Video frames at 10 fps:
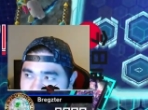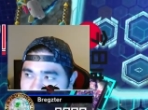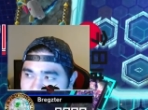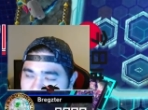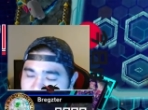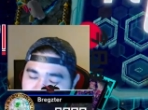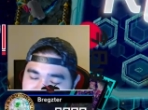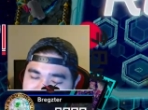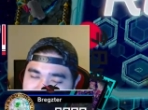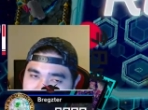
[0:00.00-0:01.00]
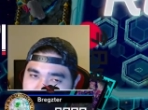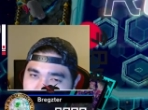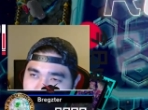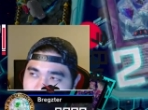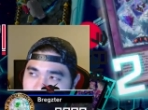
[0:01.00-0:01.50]
or no chance to
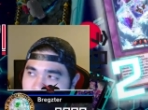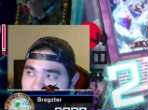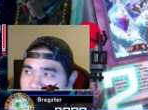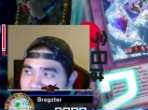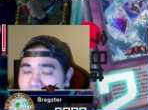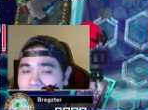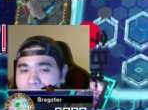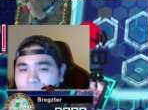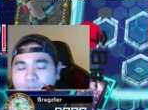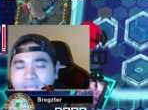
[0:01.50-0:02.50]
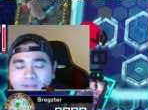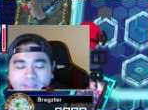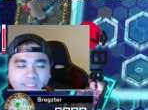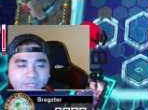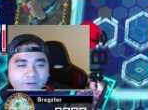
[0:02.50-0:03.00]
summon Callus
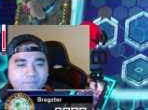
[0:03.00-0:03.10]
here.